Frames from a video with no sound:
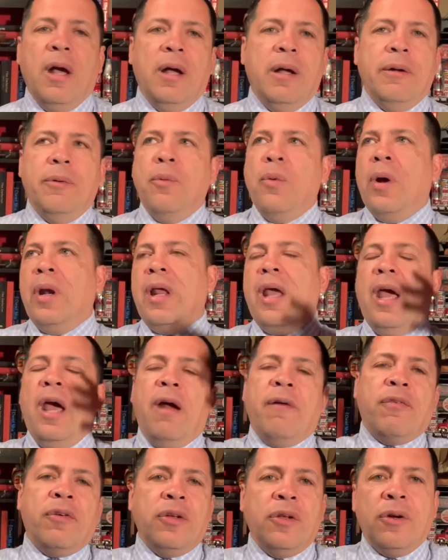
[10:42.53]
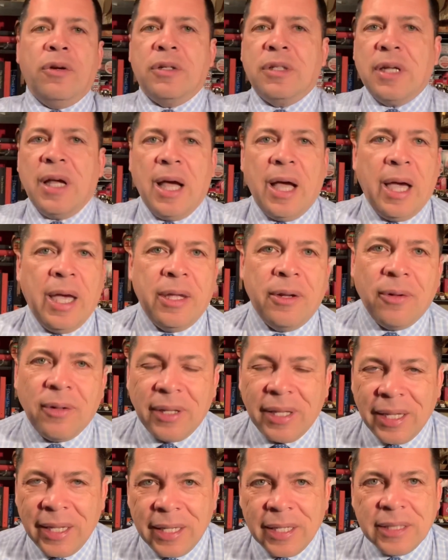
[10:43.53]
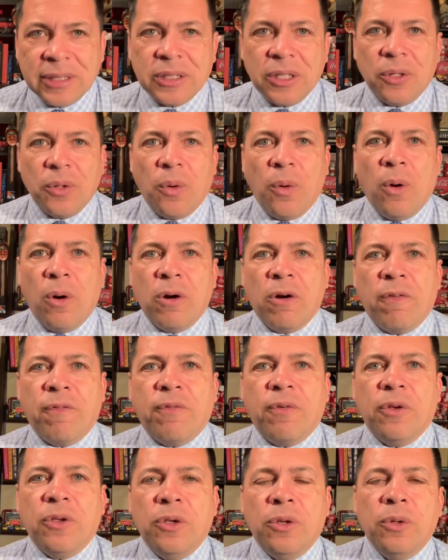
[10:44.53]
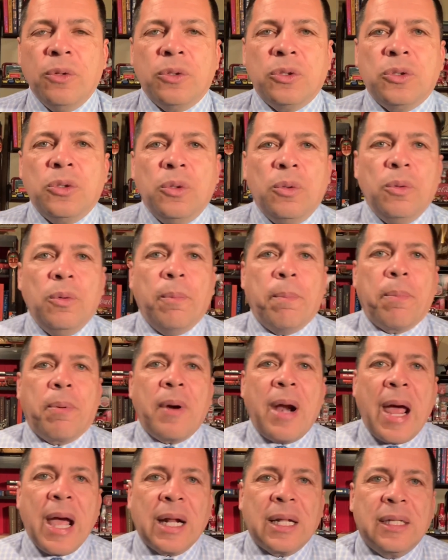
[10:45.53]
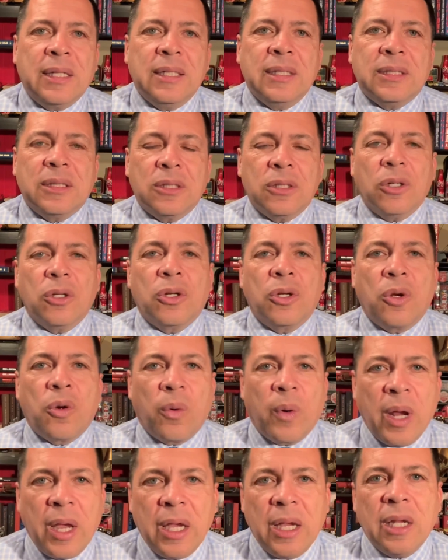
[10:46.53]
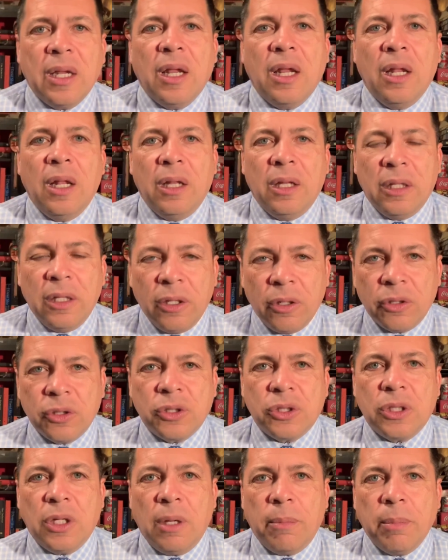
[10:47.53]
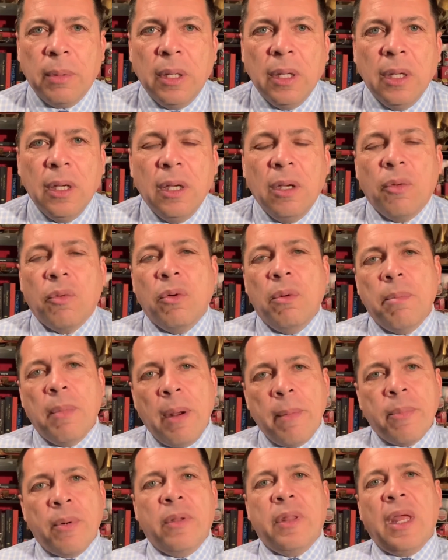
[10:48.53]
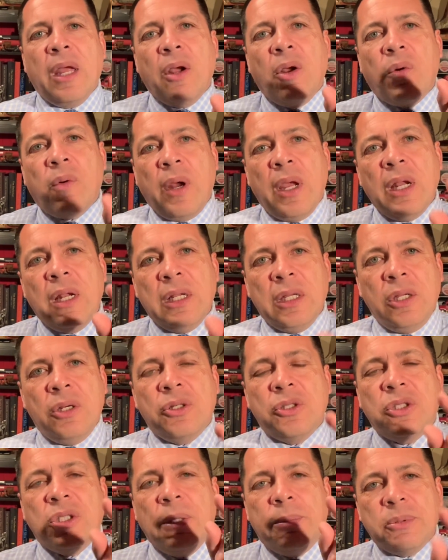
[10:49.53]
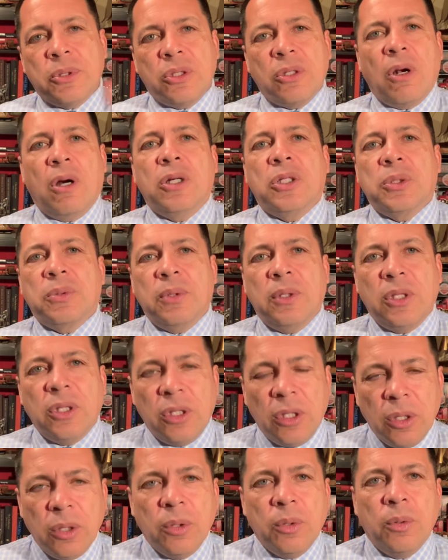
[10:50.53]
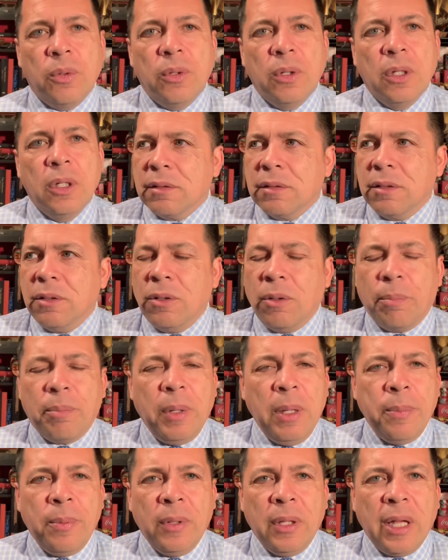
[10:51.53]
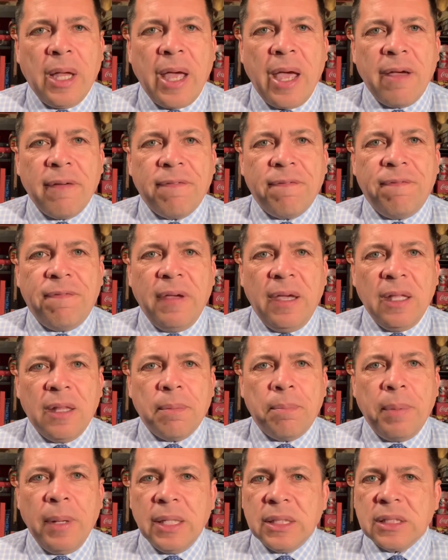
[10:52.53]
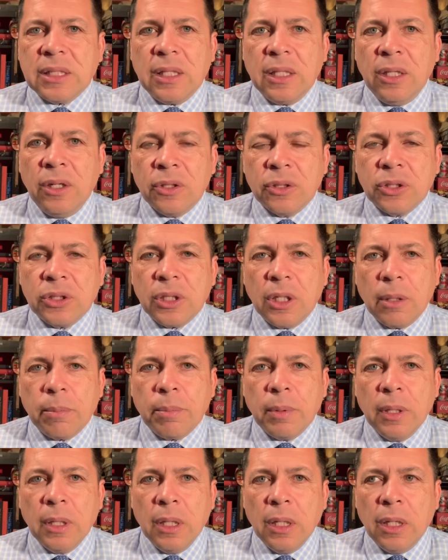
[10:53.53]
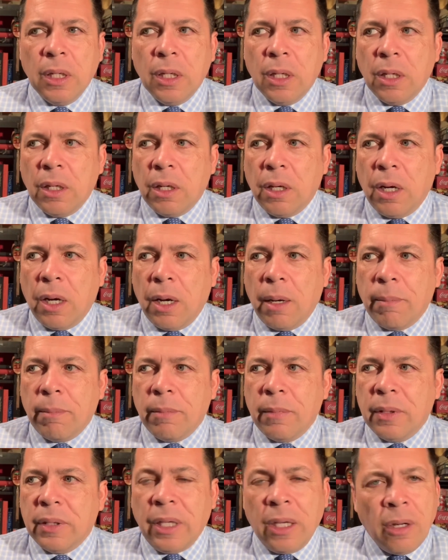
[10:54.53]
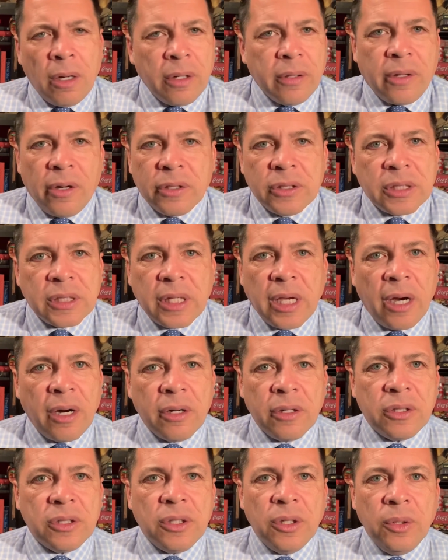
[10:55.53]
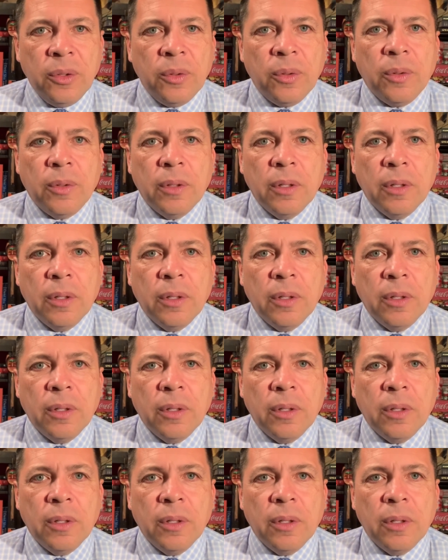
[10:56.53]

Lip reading: whatever your title is in order for you to practice great leadership. Remember that great leadership starts with you. You know, people that have faith-based leadership, they're scared too.